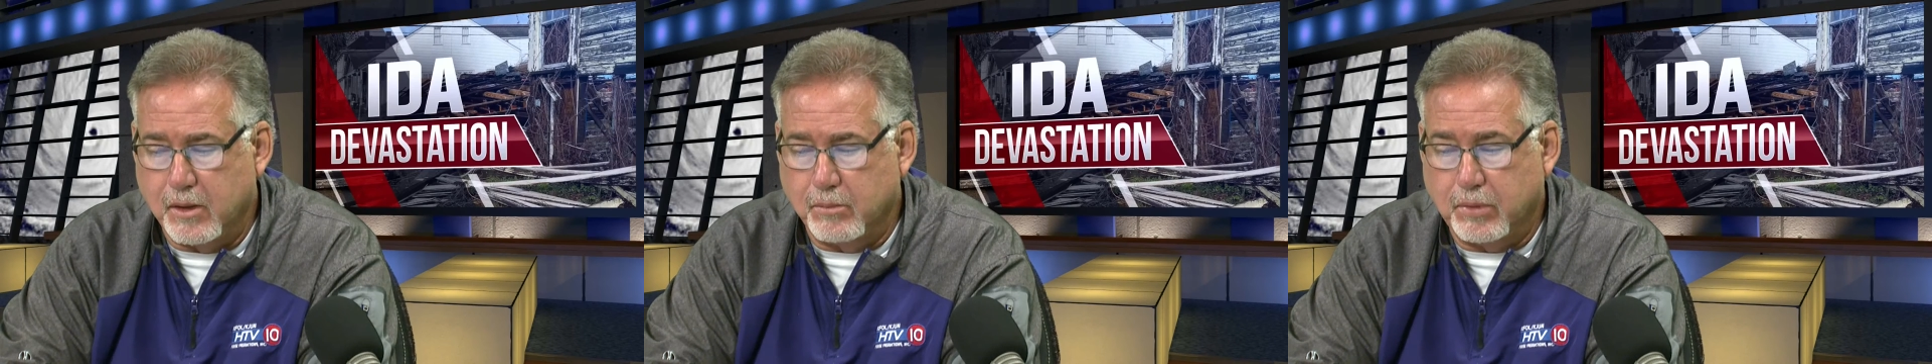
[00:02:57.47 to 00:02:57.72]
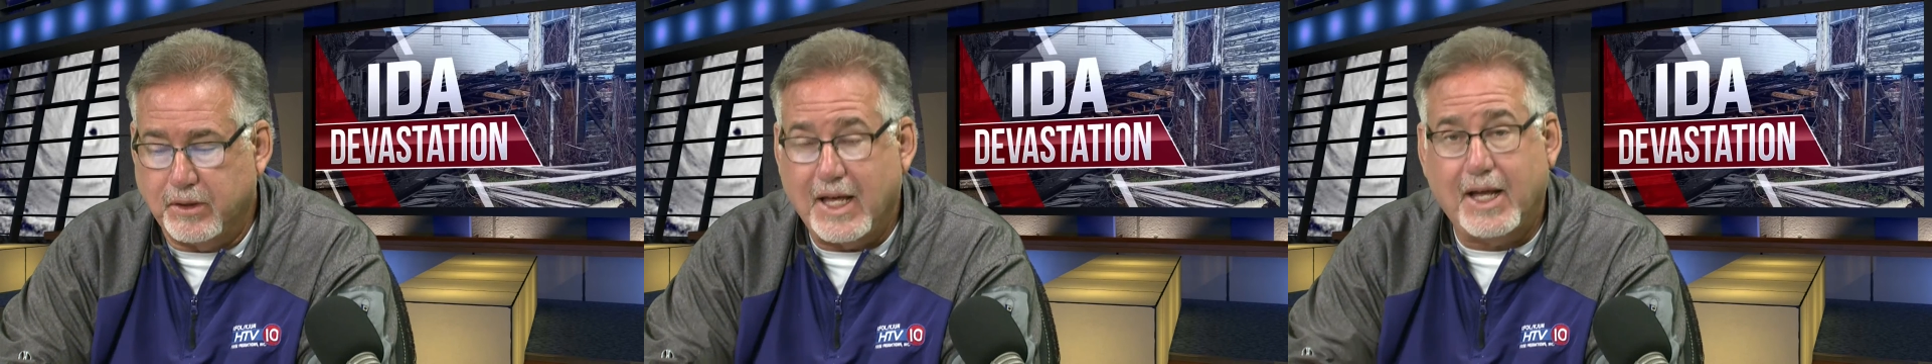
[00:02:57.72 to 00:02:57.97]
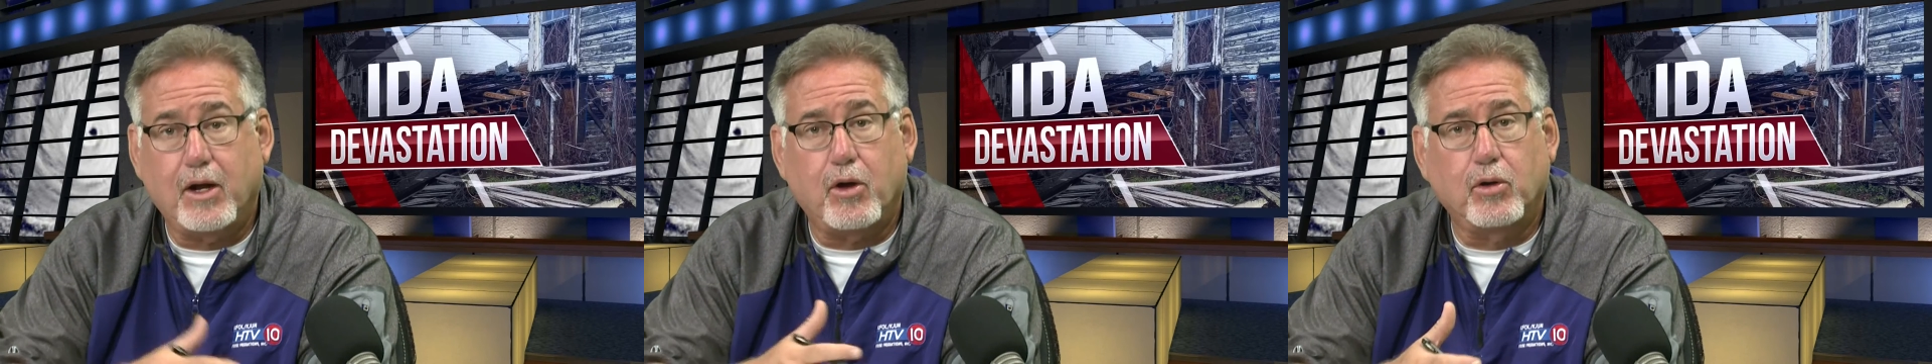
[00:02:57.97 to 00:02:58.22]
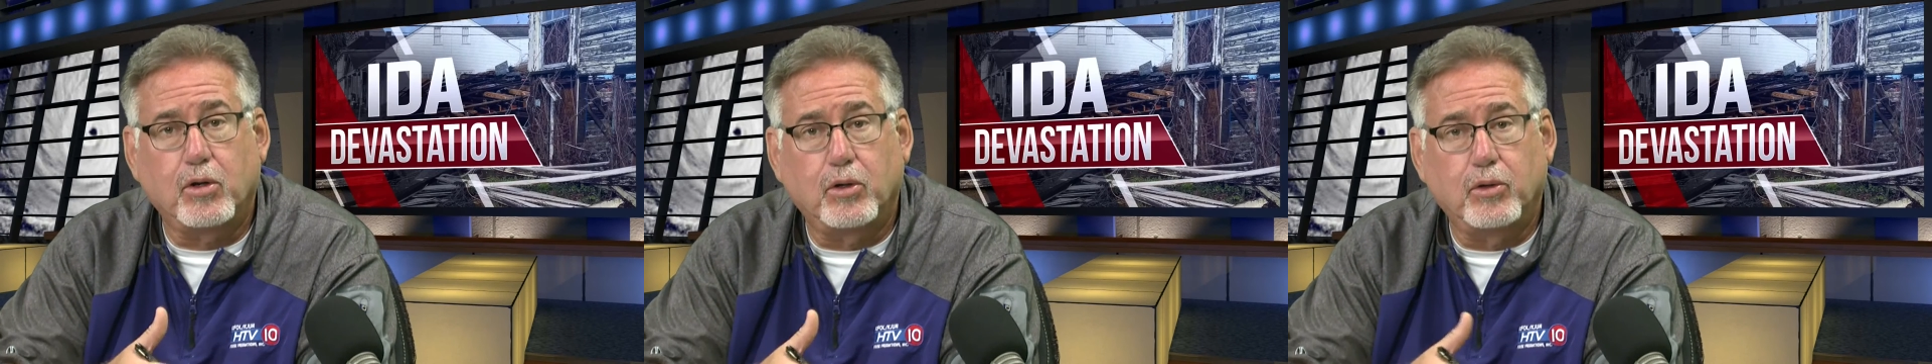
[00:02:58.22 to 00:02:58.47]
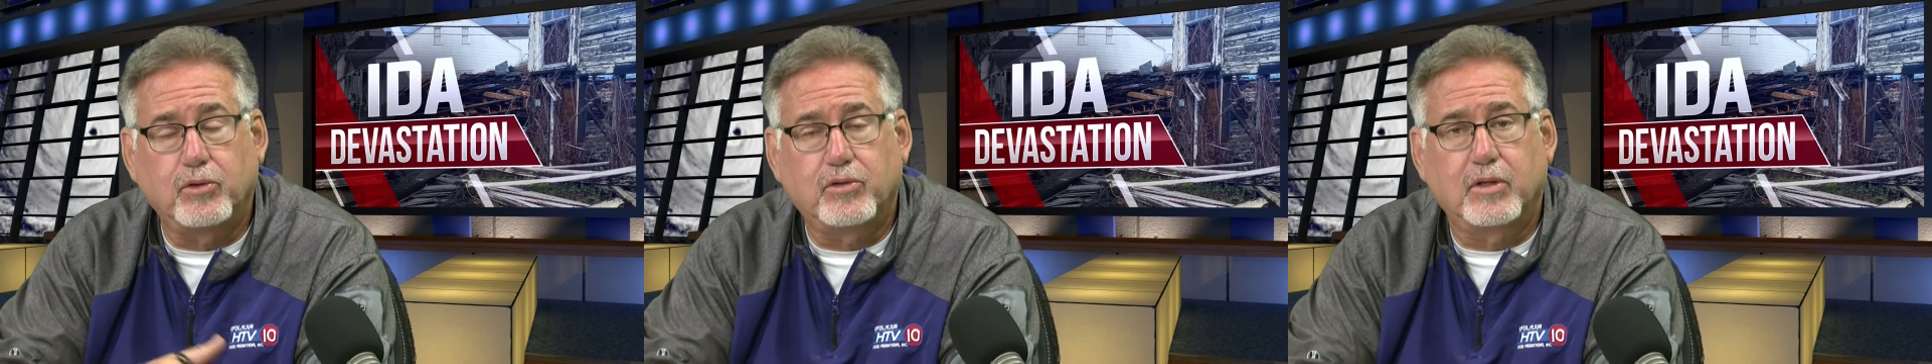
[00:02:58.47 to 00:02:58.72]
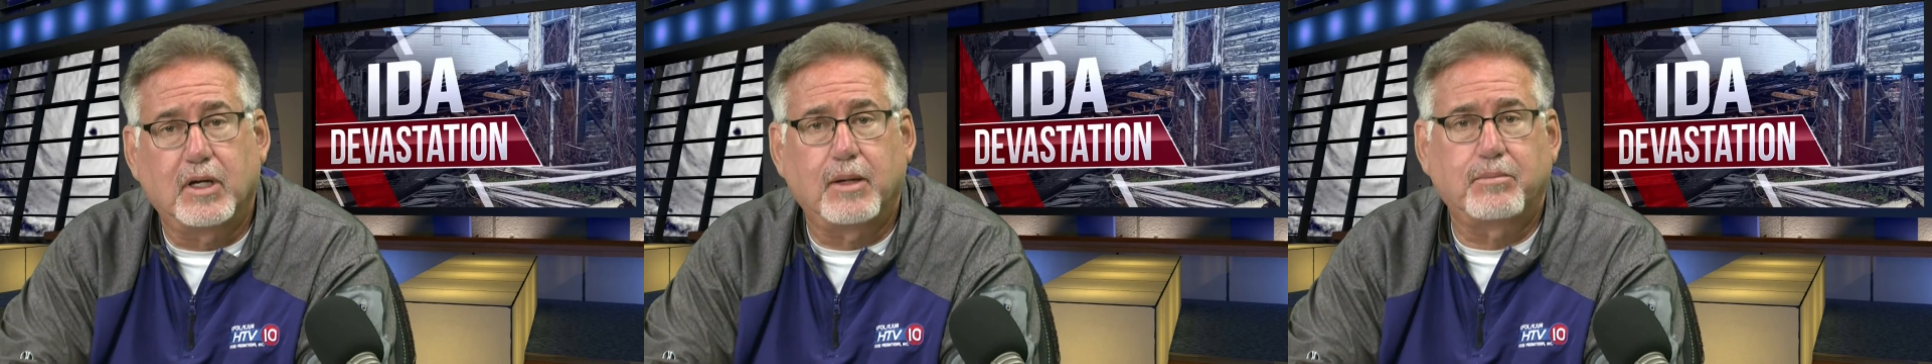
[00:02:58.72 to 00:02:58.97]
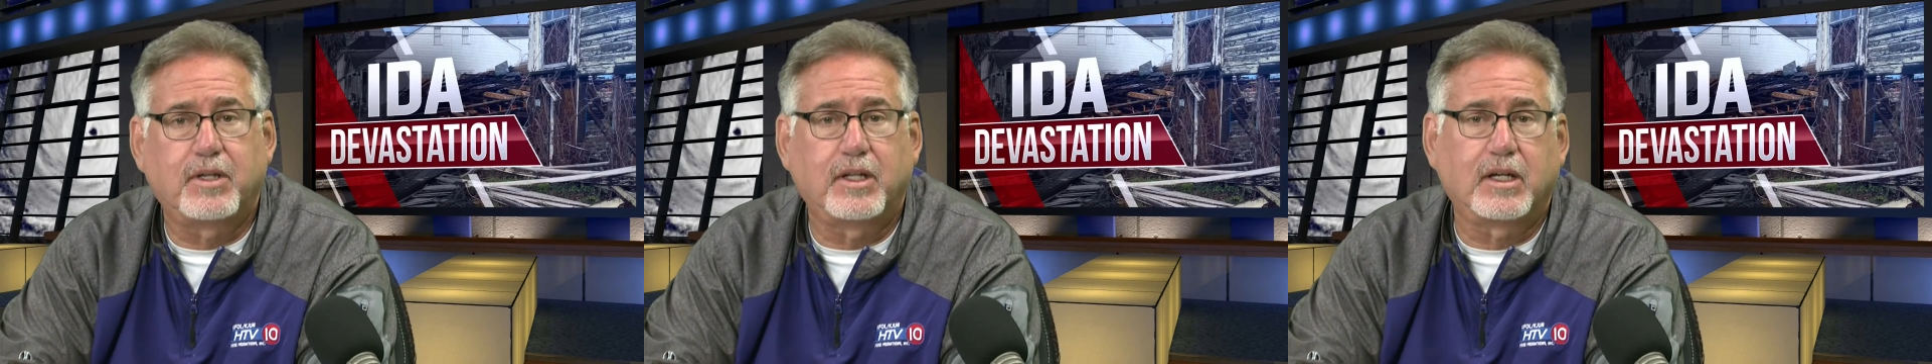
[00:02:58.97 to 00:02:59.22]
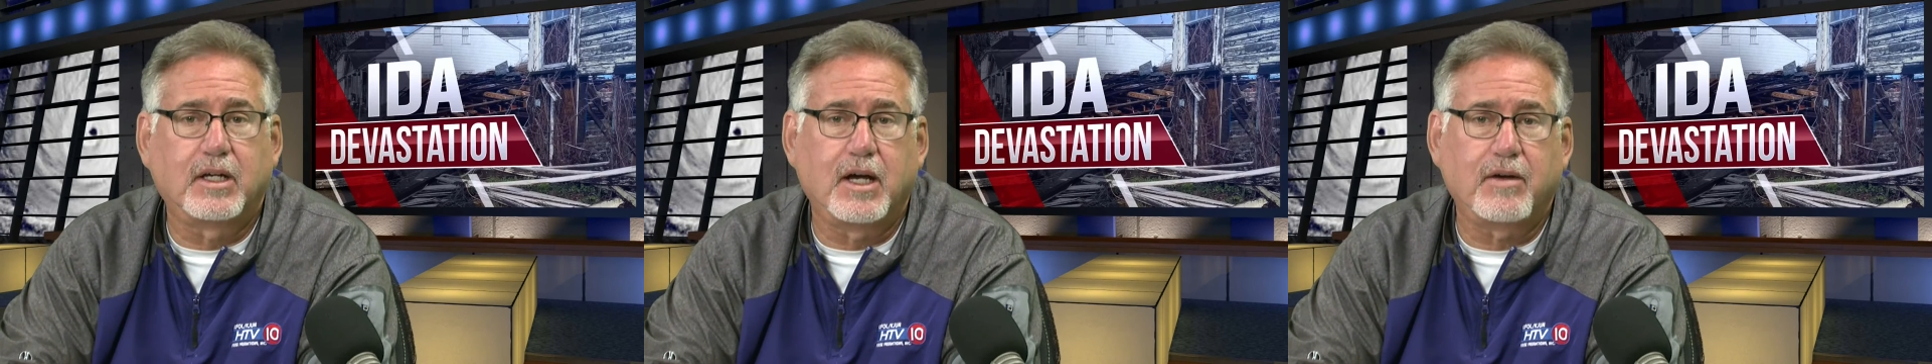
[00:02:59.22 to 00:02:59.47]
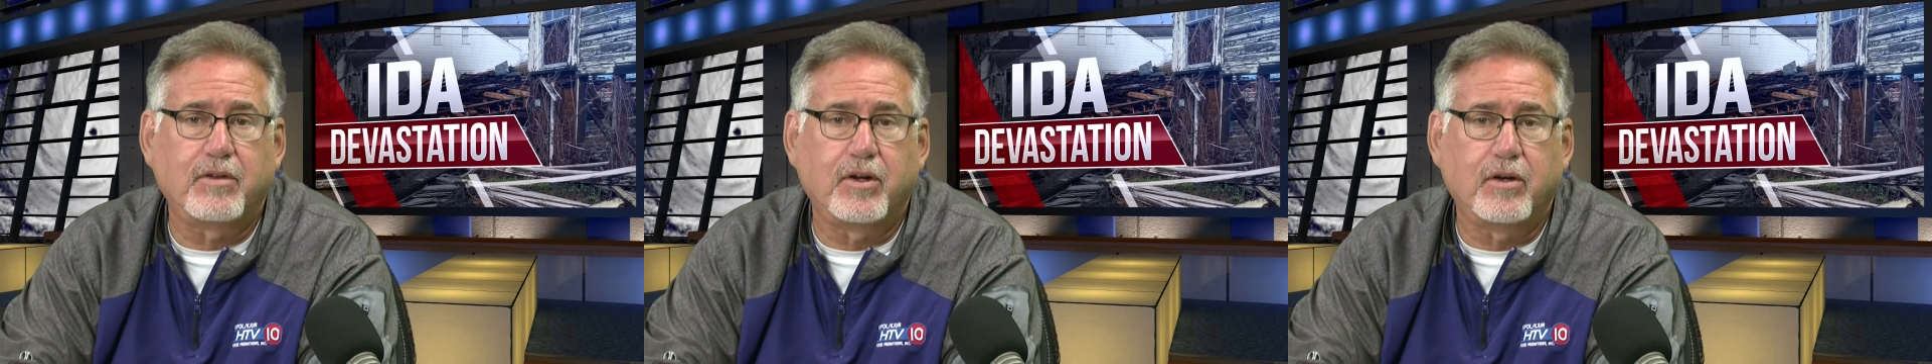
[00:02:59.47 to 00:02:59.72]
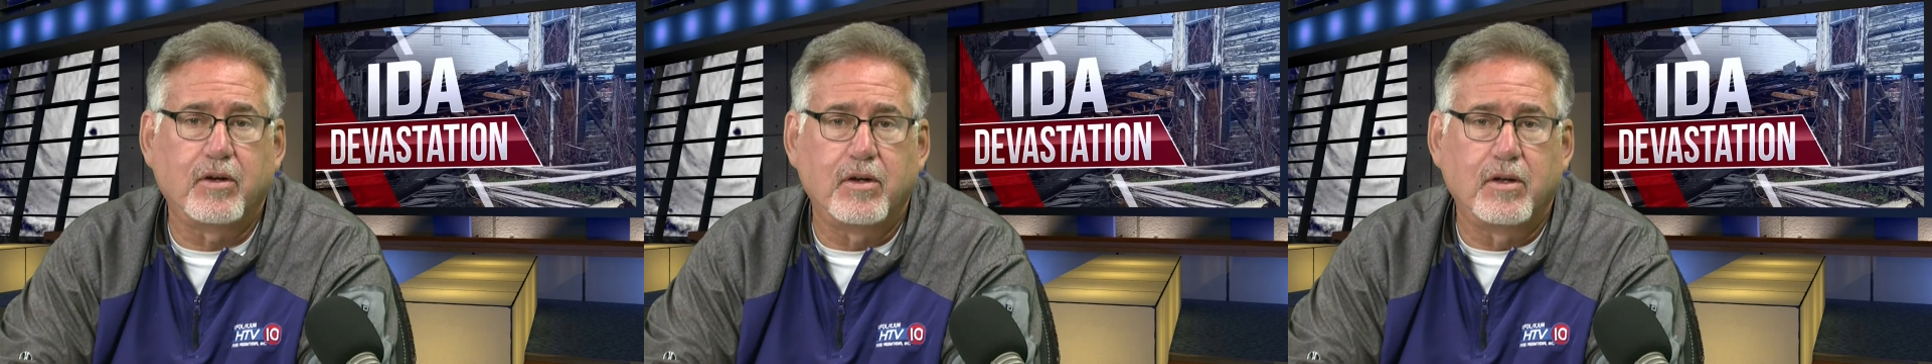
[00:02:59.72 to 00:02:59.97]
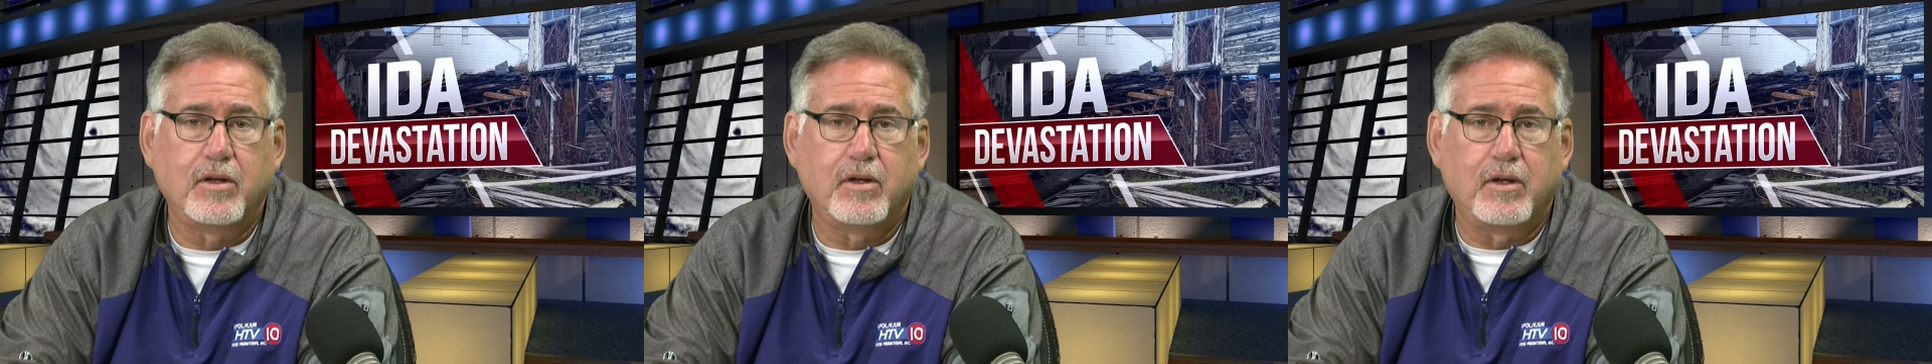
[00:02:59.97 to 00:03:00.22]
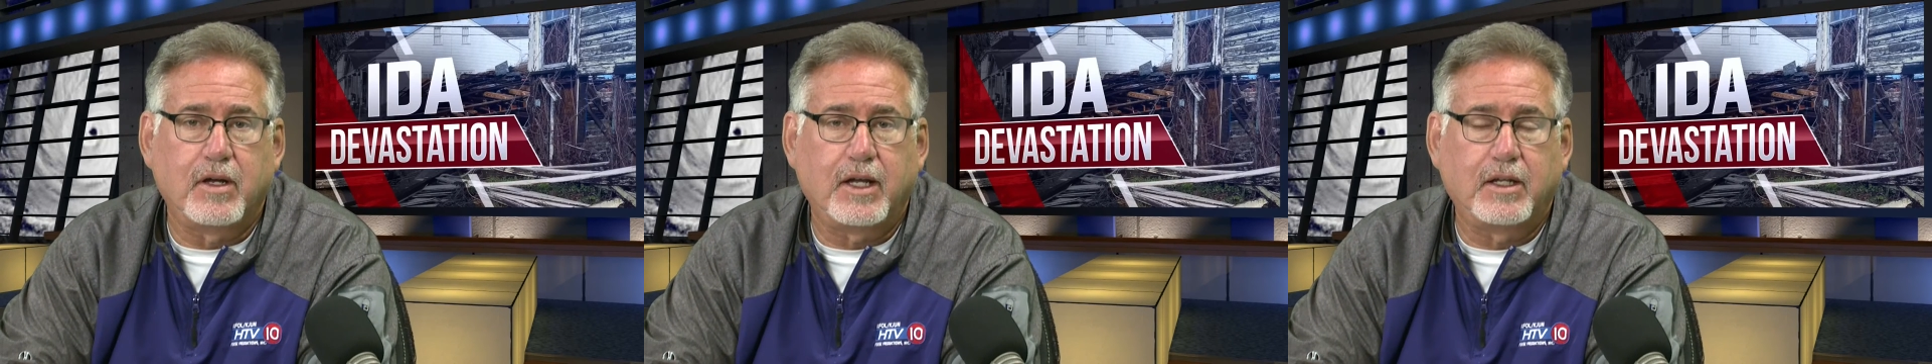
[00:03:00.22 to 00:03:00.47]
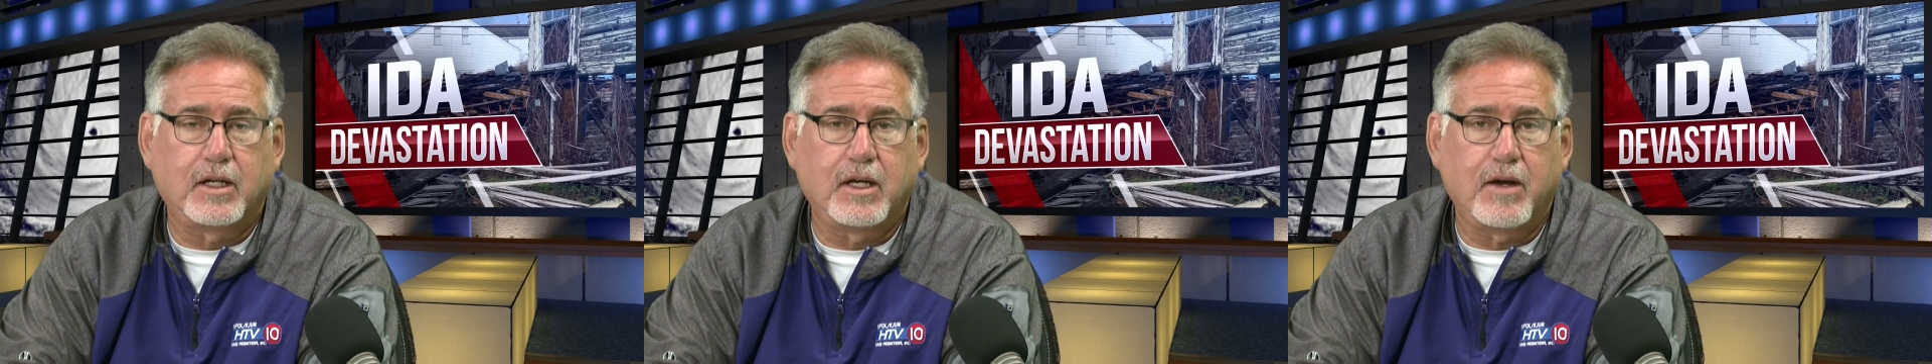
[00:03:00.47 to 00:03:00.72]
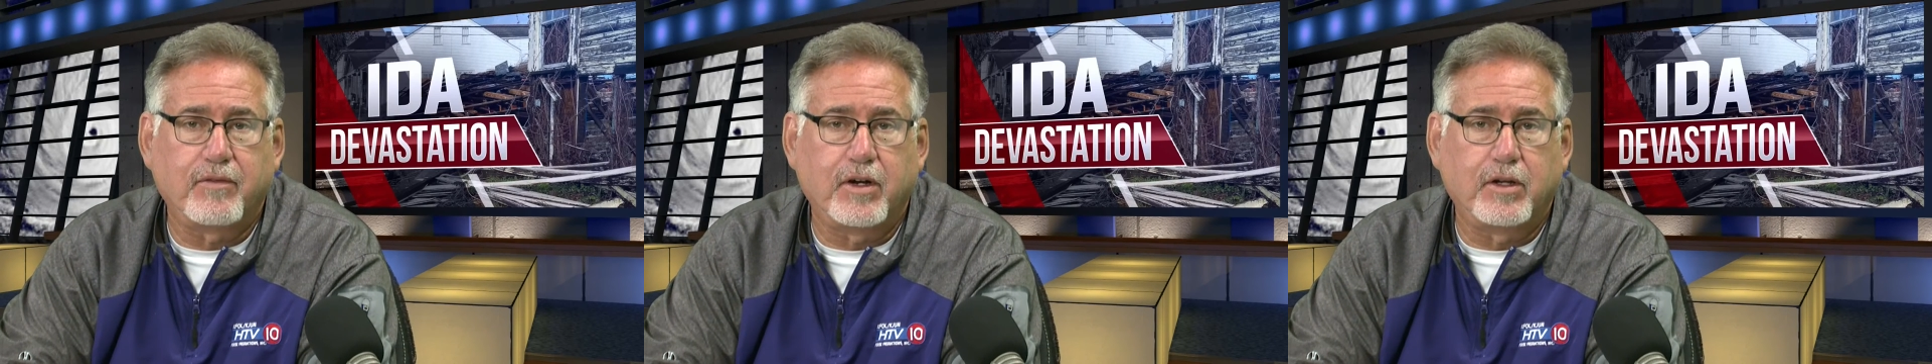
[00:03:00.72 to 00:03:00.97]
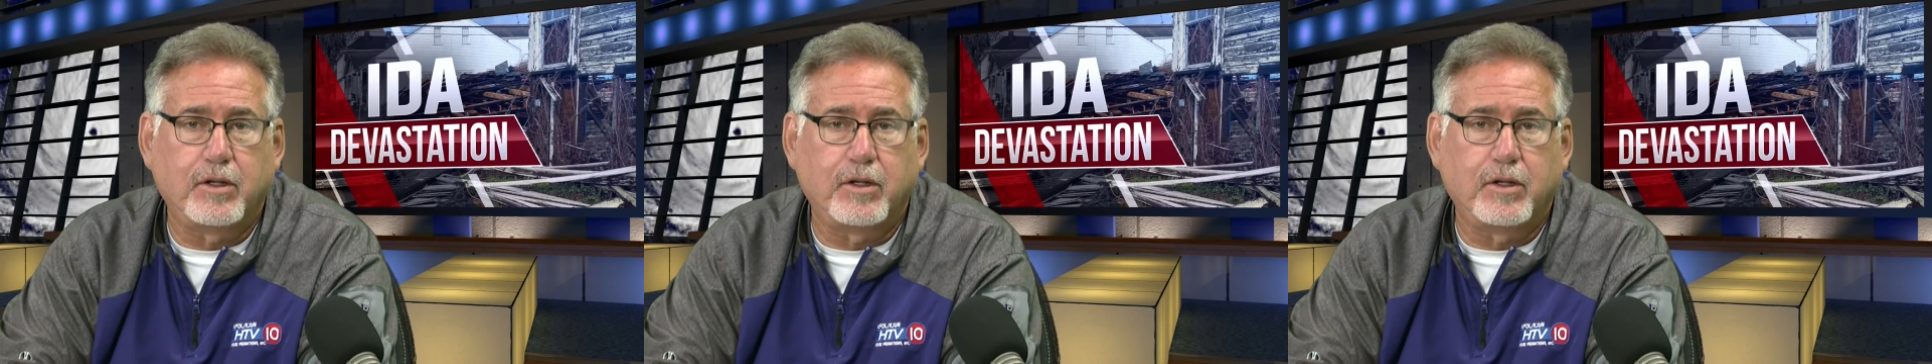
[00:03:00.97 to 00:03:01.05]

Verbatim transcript: but that all goes up to the governor, and the governor